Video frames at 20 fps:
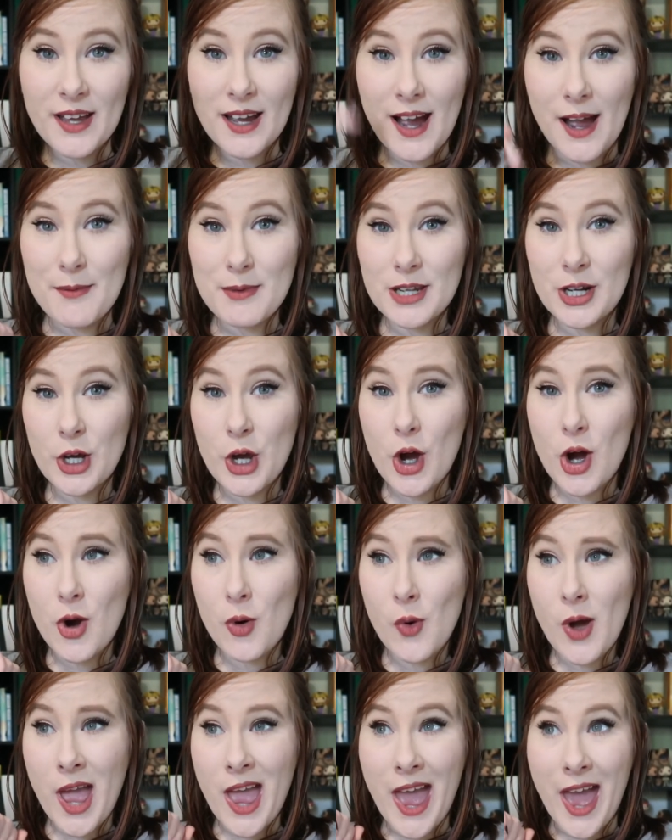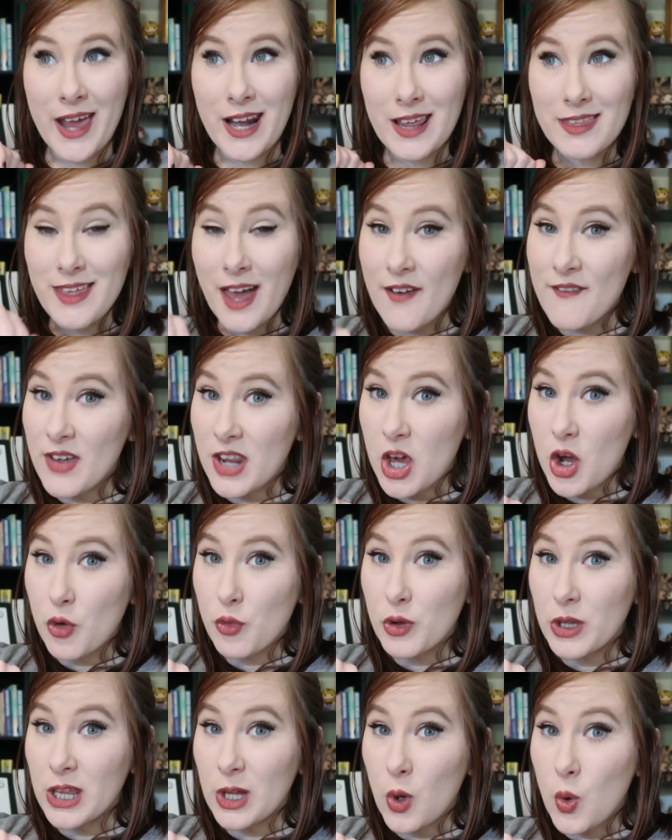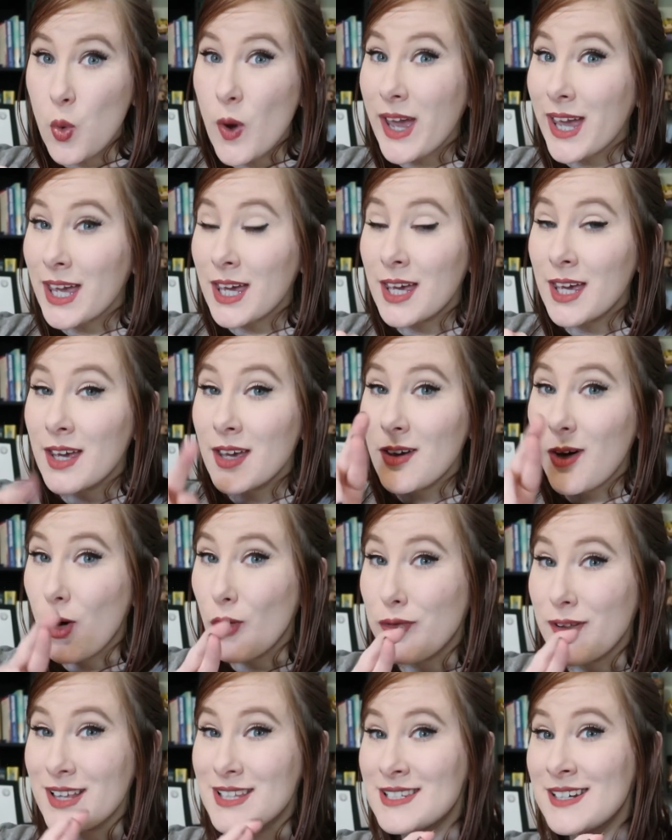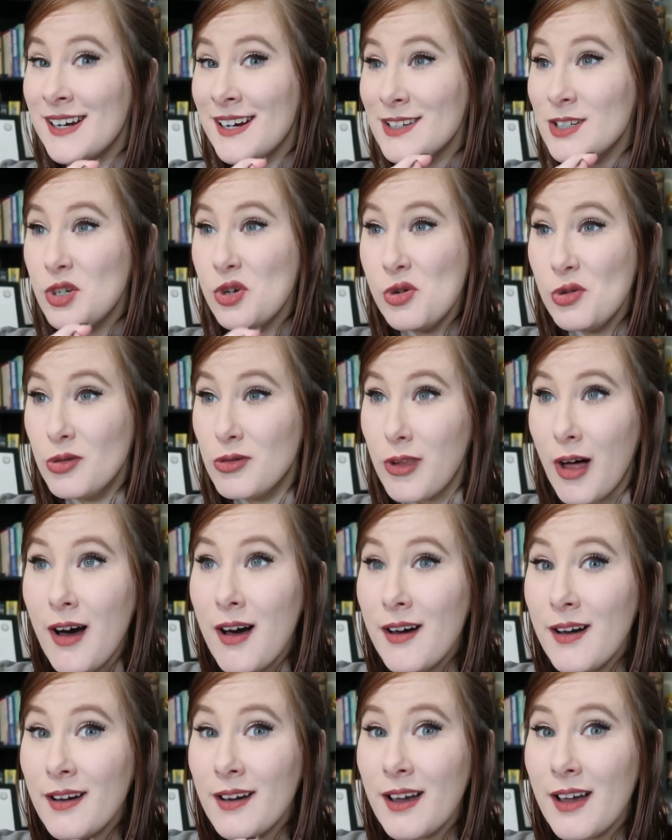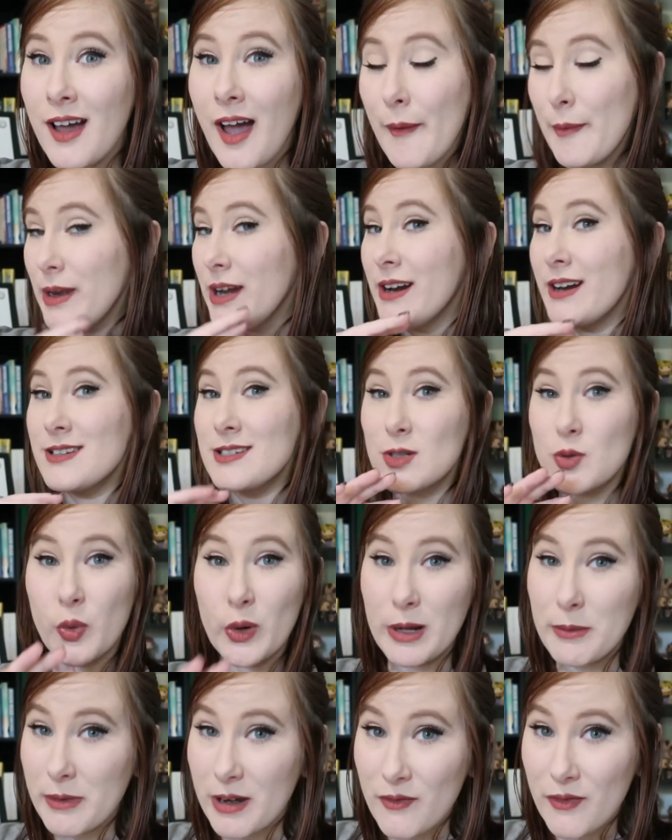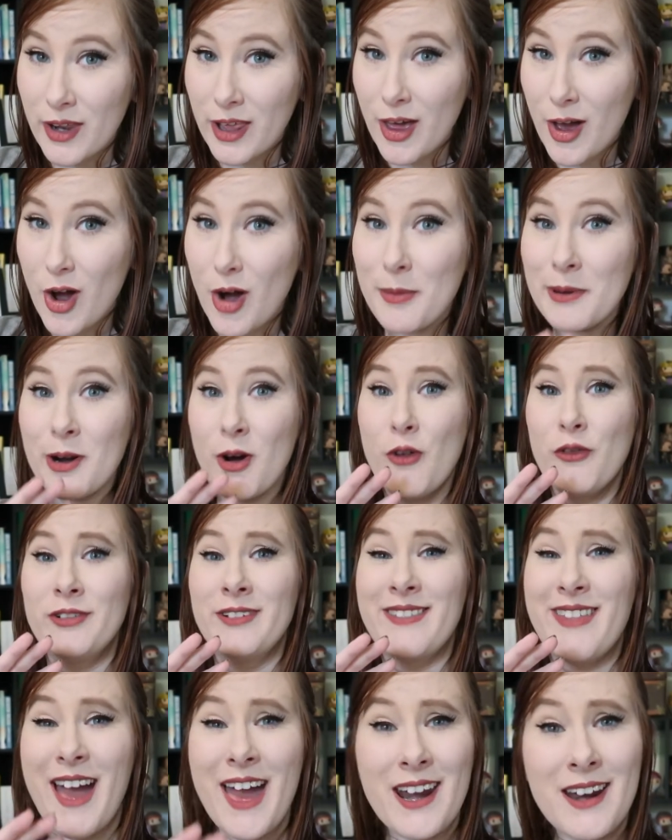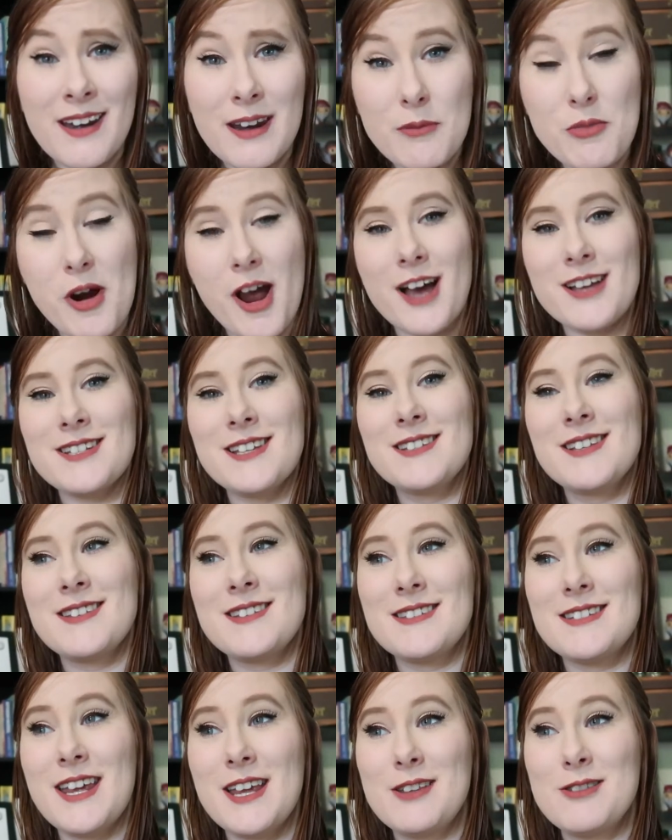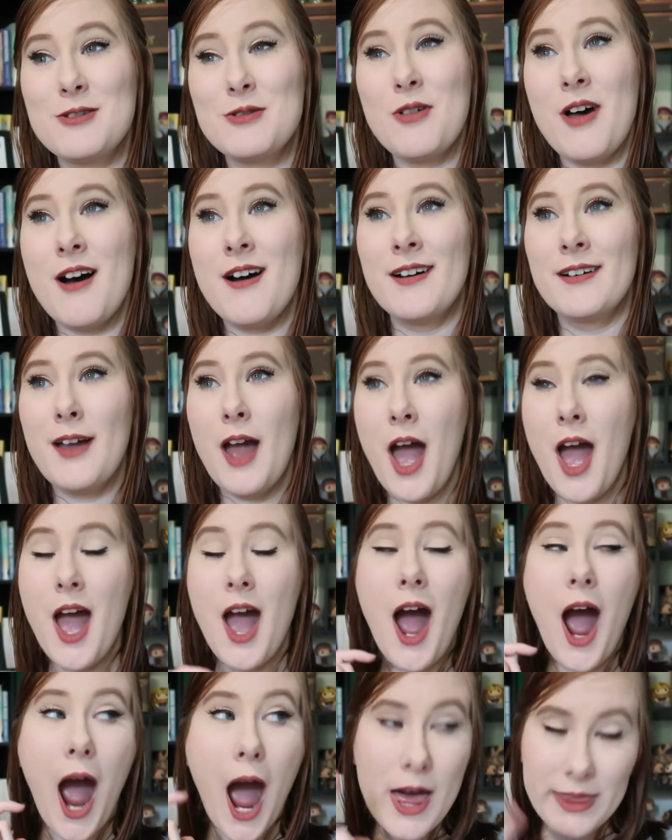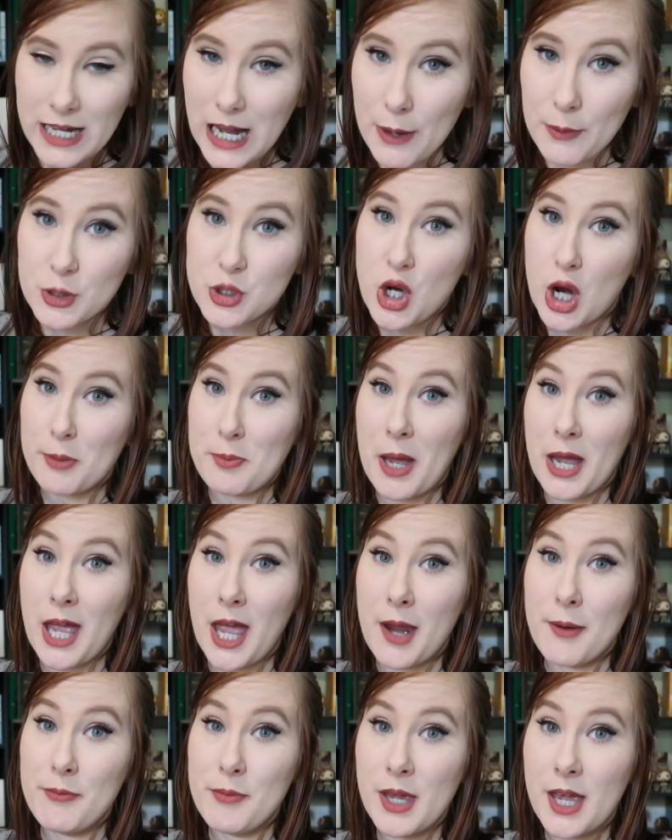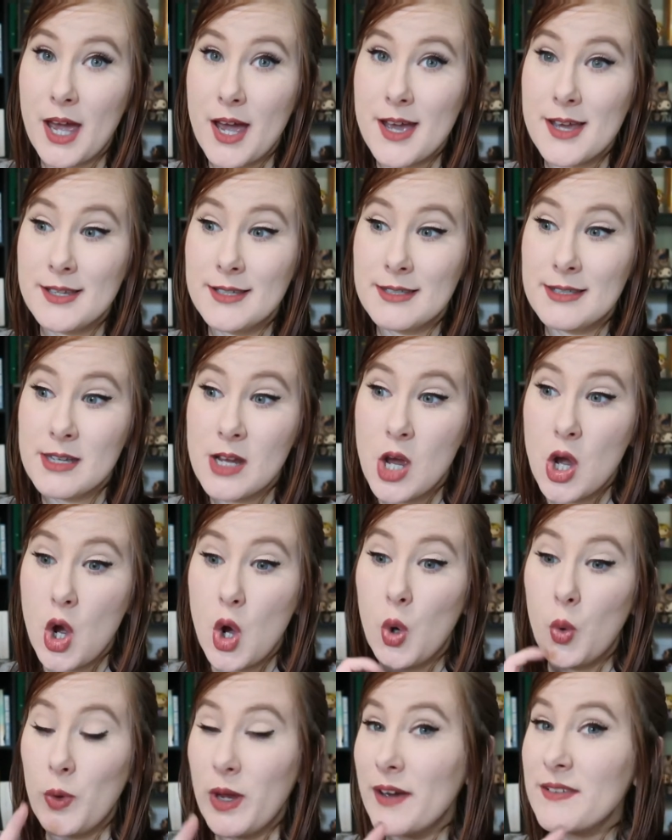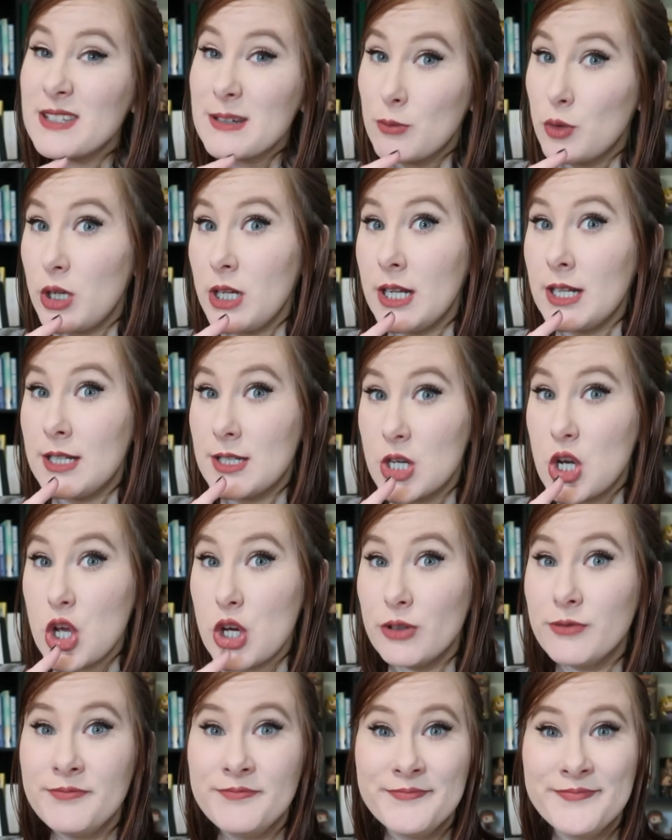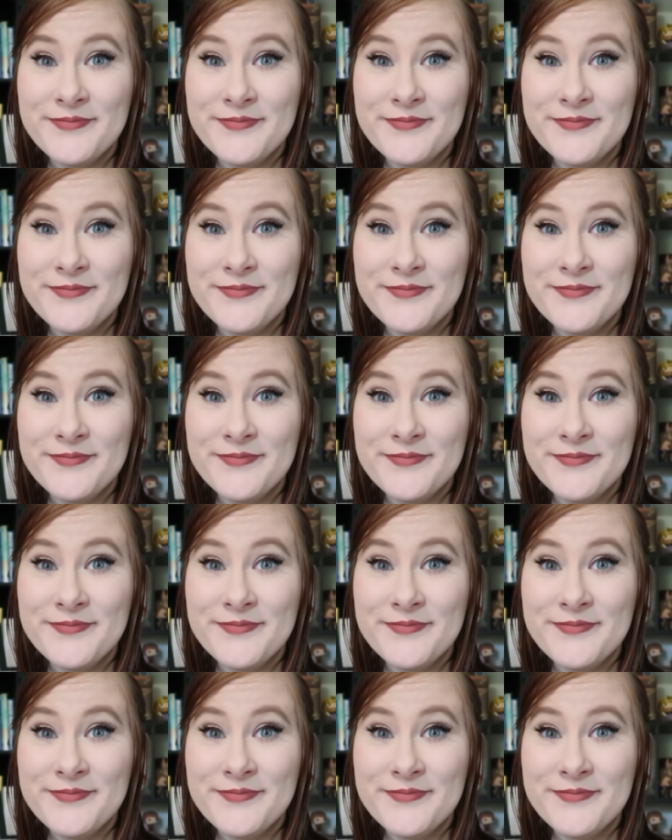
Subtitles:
I'm gonna go edit that video really quick. Hopefully it's not too long. I mean, it is a 20-minute video, but hopefully the editing process doesn't take too long. And then I will check back in because we have some reading to do.